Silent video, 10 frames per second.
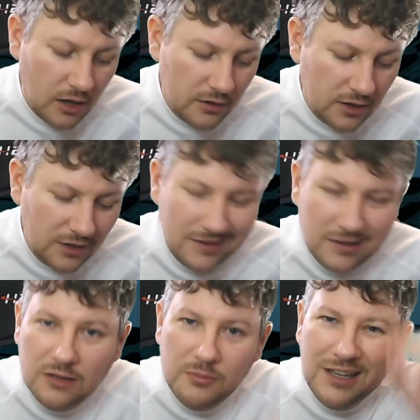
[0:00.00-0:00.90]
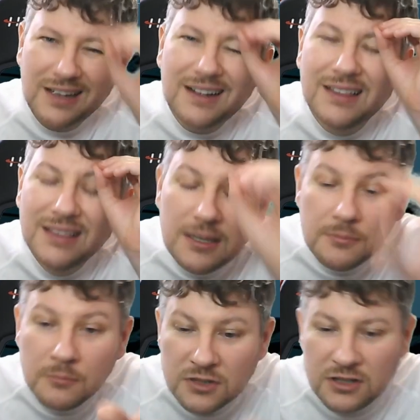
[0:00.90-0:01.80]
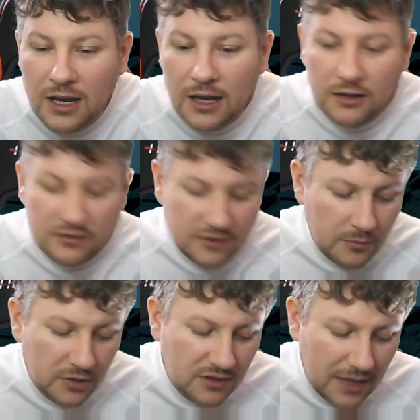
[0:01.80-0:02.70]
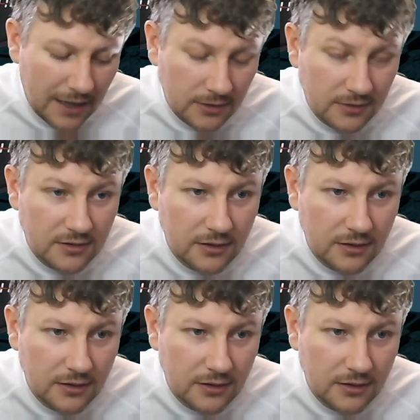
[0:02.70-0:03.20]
This is going to be a glimpse at some of the talents.